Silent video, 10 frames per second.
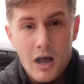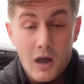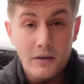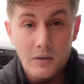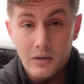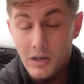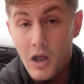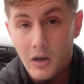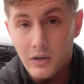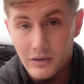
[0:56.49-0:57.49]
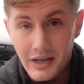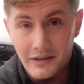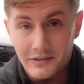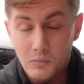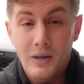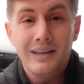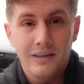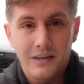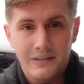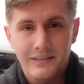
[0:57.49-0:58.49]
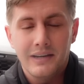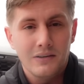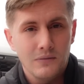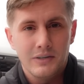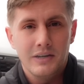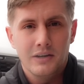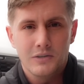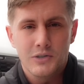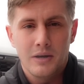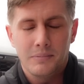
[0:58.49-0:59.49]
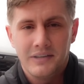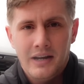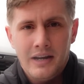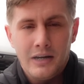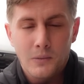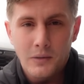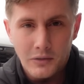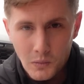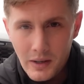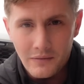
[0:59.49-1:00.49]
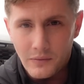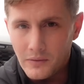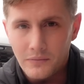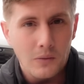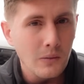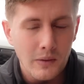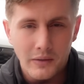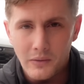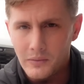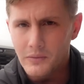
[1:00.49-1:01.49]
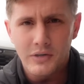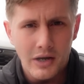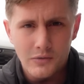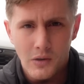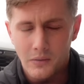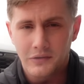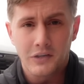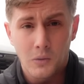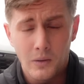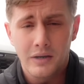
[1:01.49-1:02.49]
on wait lists at different dealerships in order to wait for their 4Runner, their Tundra, their Sequoia